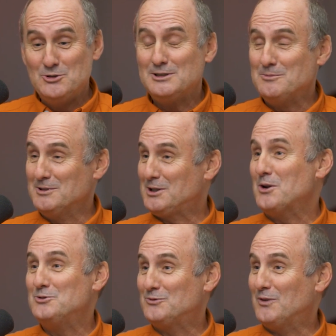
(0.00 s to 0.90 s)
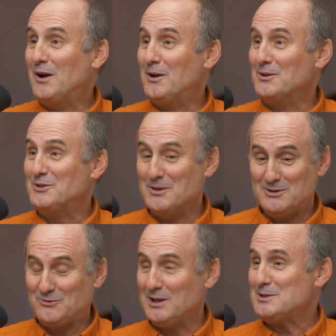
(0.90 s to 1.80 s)
Usually when the coach falls,
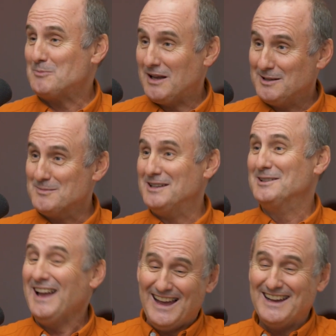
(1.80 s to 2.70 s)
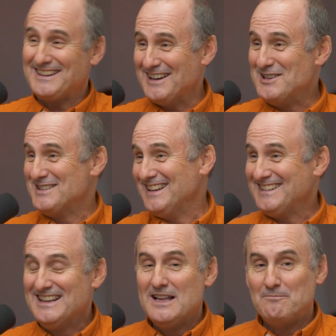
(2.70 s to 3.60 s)
it's flesh pile. Everybody, coach.
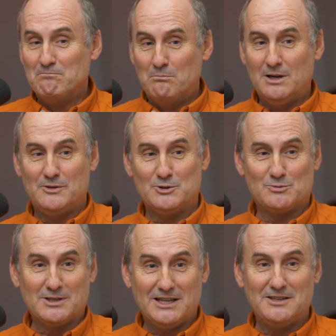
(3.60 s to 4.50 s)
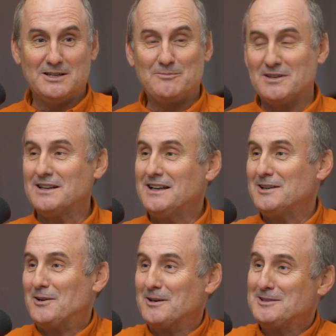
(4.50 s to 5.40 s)
Mothers were getting up thinking I had
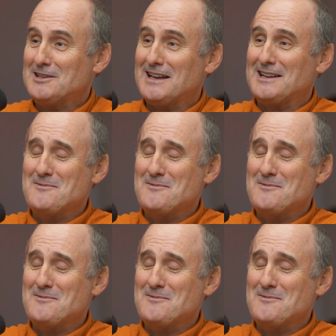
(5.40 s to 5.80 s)
a heart attack.